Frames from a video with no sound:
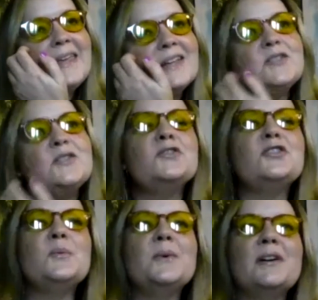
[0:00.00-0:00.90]

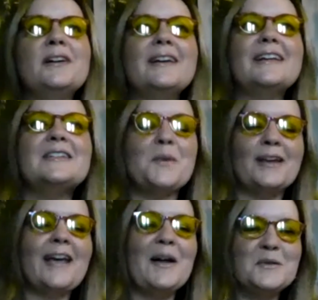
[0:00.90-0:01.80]
social work. And so
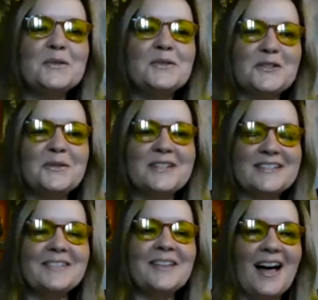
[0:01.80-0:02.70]
I counsel
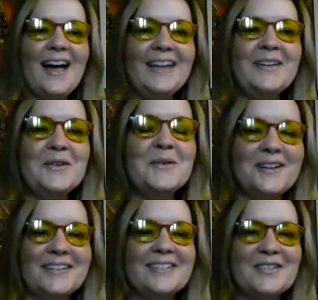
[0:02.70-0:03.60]
students a lot who
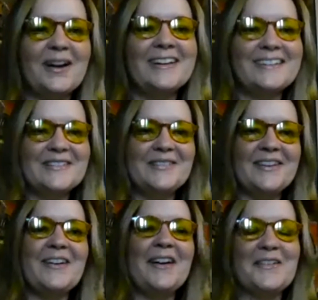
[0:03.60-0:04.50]
are trying to
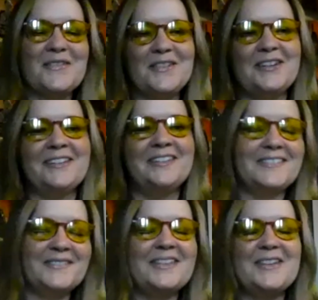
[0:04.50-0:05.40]
figure out if they're,
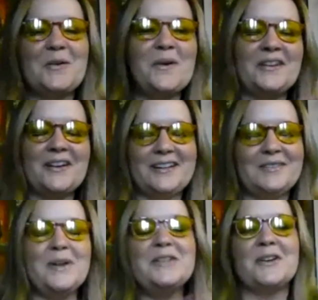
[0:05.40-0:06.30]

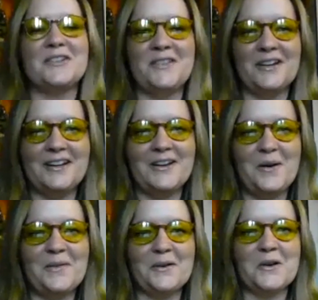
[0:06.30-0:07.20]
what direction they're going to go
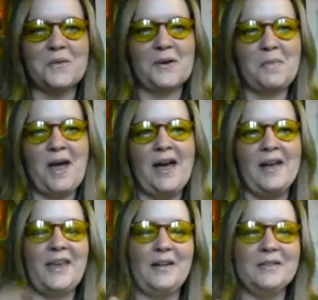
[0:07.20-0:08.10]
in their career path,
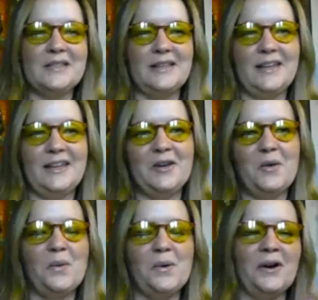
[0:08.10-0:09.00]
counseling
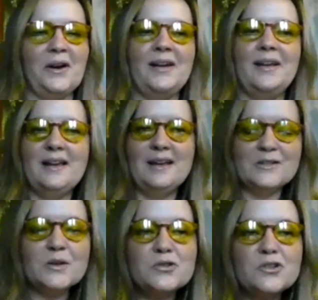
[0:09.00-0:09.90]
or
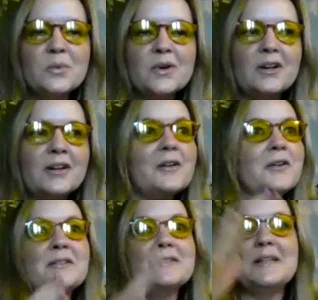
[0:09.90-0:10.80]
social work
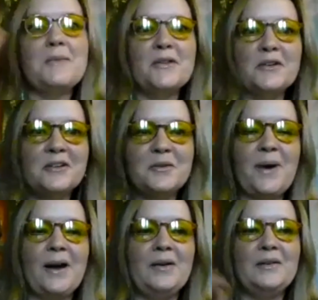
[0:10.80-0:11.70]
or some other
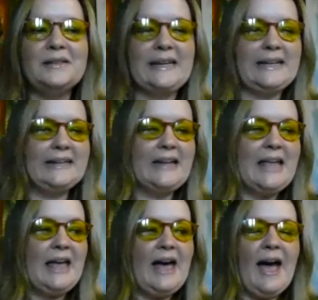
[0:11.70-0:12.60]
route. And
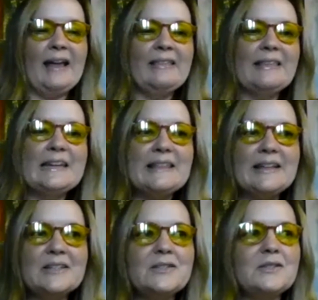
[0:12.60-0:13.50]
I think
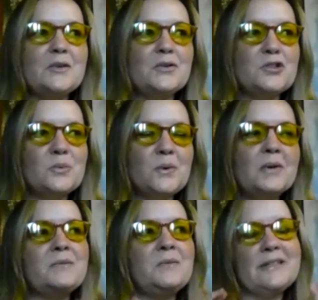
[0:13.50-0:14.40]
that social
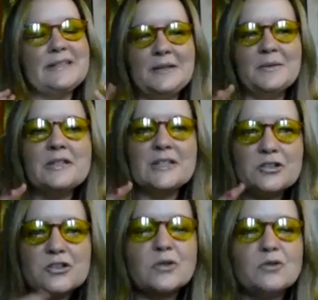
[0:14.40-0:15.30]
work, what
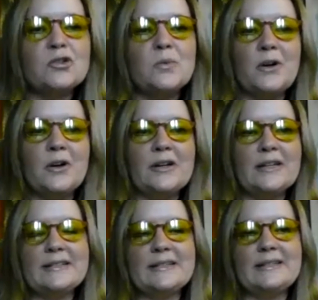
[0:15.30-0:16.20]
distinguishes social work
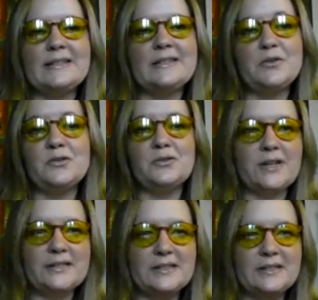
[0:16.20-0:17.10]
is its social
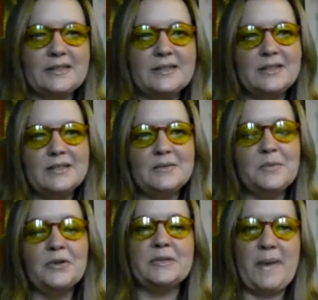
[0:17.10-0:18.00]
justice
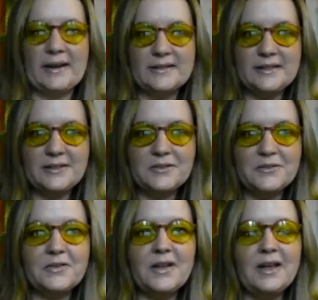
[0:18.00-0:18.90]

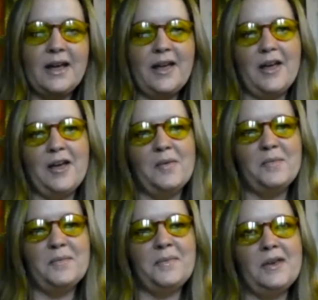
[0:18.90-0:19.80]
perspective.
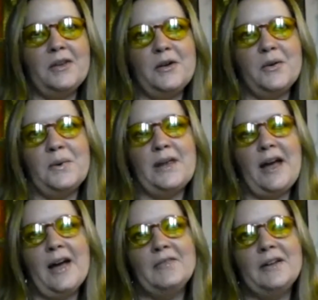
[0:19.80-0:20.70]
We
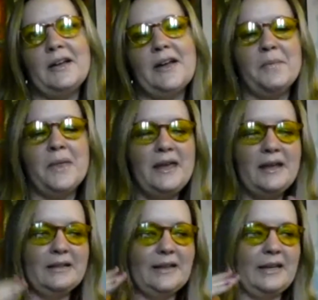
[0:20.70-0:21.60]
have a
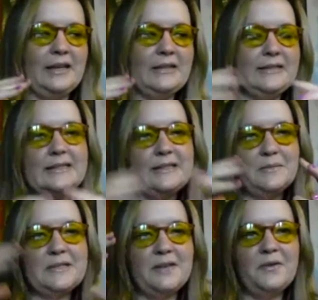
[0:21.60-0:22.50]
like
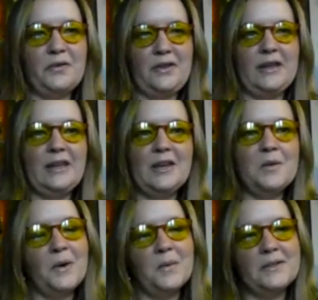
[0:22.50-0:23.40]
systems level
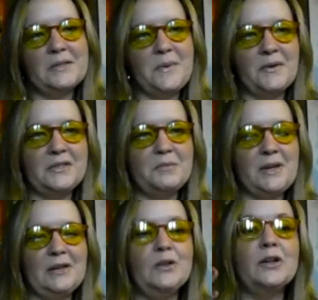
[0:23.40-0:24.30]
thinking where we're supposed to
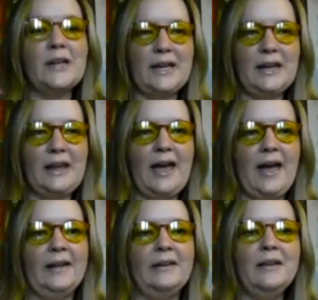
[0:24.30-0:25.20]
be looking
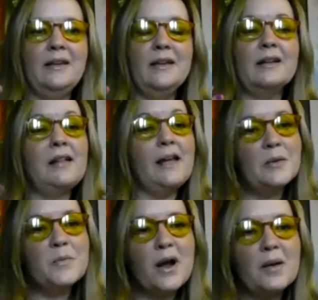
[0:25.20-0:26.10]
at
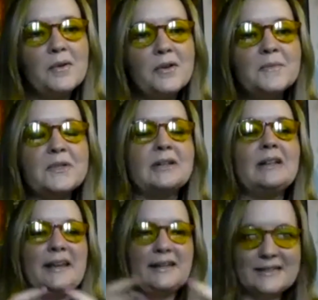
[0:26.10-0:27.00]
client problems and
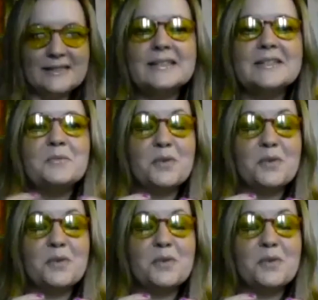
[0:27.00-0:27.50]
client system